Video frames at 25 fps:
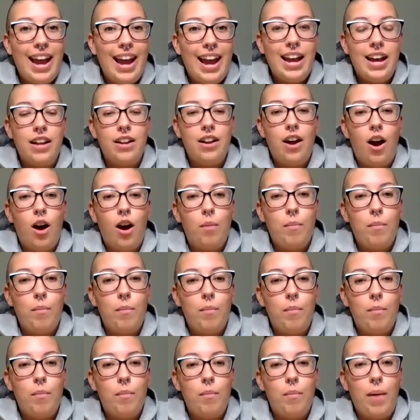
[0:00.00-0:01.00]
and I
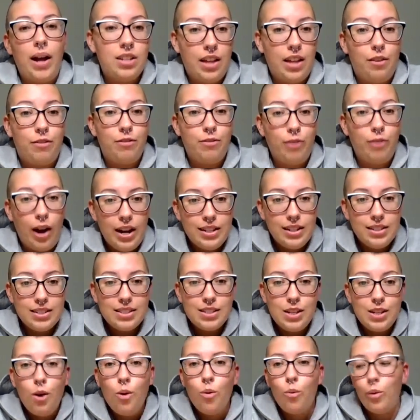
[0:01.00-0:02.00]
lost a lot of
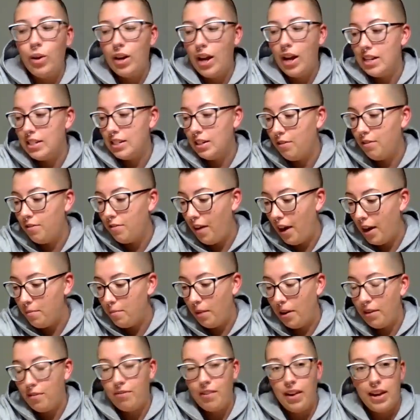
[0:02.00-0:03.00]
friends when I did find
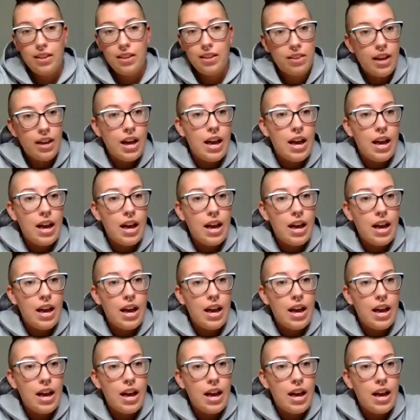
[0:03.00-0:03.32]
my faith.